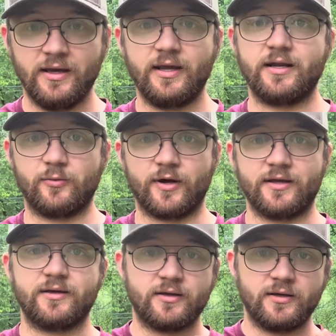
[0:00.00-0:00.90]
Anyway,
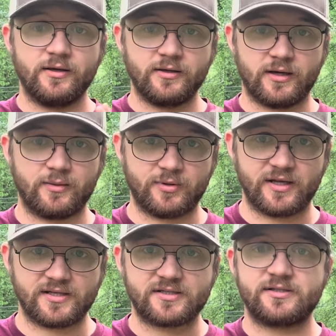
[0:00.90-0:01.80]
God
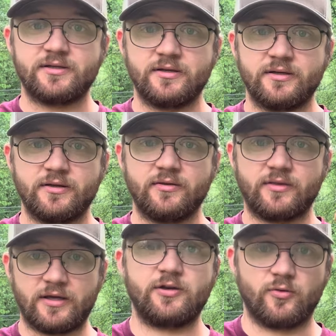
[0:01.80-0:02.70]
bless.
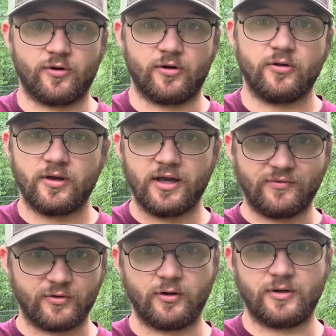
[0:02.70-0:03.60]
Thank you all. Have a
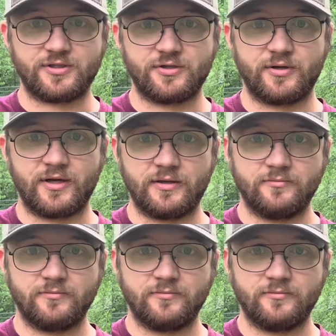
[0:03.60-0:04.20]
great rest of your day.